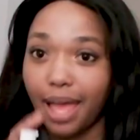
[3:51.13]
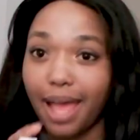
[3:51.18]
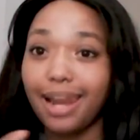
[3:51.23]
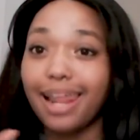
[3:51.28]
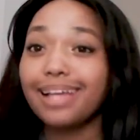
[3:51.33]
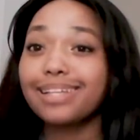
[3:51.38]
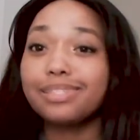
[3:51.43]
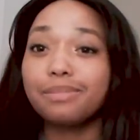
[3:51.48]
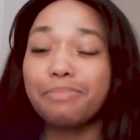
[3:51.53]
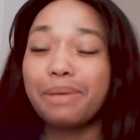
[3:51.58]

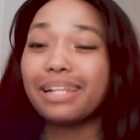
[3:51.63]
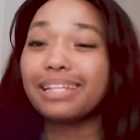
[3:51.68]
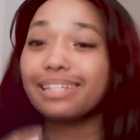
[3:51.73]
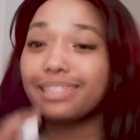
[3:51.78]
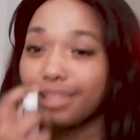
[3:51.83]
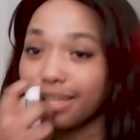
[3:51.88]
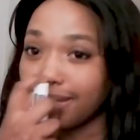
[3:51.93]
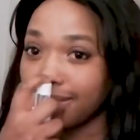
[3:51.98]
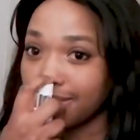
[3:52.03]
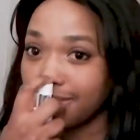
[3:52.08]
I like
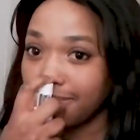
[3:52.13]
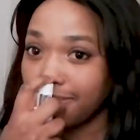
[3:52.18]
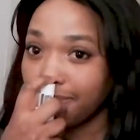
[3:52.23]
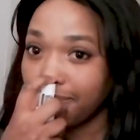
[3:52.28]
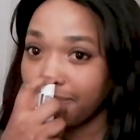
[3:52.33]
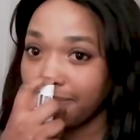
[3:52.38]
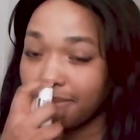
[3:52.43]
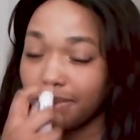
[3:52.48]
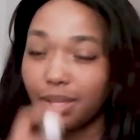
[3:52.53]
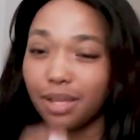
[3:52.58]
smelling things.
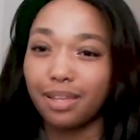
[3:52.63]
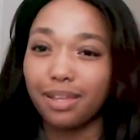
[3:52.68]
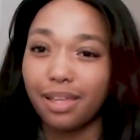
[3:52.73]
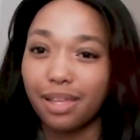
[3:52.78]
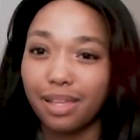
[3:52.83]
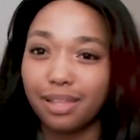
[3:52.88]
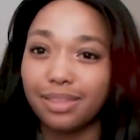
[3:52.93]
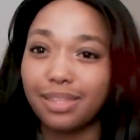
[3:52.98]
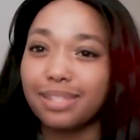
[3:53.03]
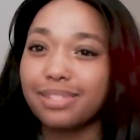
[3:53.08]

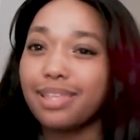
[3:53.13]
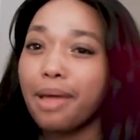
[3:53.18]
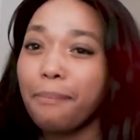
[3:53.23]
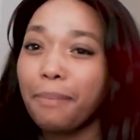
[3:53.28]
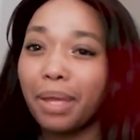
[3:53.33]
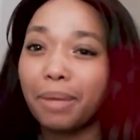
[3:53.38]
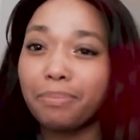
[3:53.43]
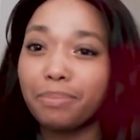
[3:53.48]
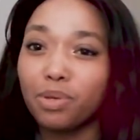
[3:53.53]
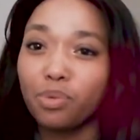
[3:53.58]
Does
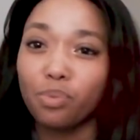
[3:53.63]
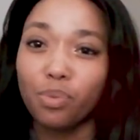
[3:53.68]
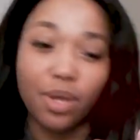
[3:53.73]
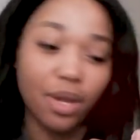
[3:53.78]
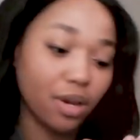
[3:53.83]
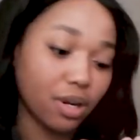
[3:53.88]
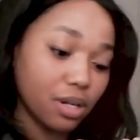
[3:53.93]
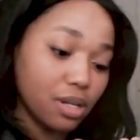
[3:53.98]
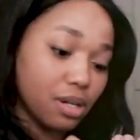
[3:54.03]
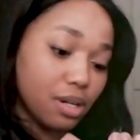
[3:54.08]
that make me
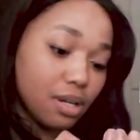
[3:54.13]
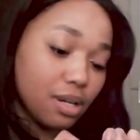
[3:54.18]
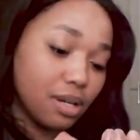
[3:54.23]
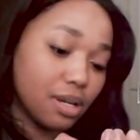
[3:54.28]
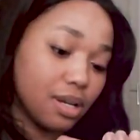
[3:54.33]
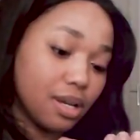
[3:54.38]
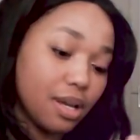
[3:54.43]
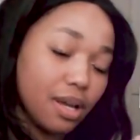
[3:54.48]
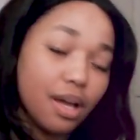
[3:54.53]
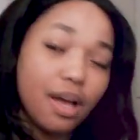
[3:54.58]
weird?
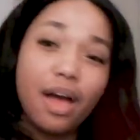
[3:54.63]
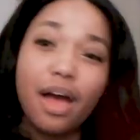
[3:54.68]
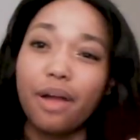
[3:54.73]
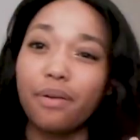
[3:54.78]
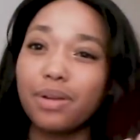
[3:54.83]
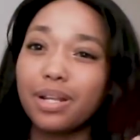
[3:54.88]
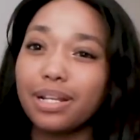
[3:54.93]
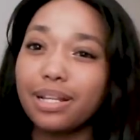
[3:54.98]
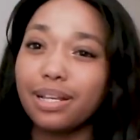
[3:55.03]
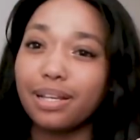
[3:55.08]

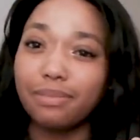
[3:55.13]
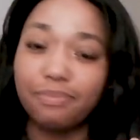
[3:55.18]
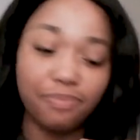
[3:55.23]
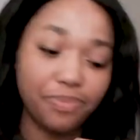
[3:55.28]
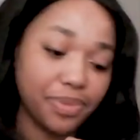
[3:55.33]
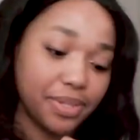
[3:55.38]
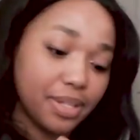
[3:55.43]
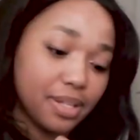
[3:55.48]
I really...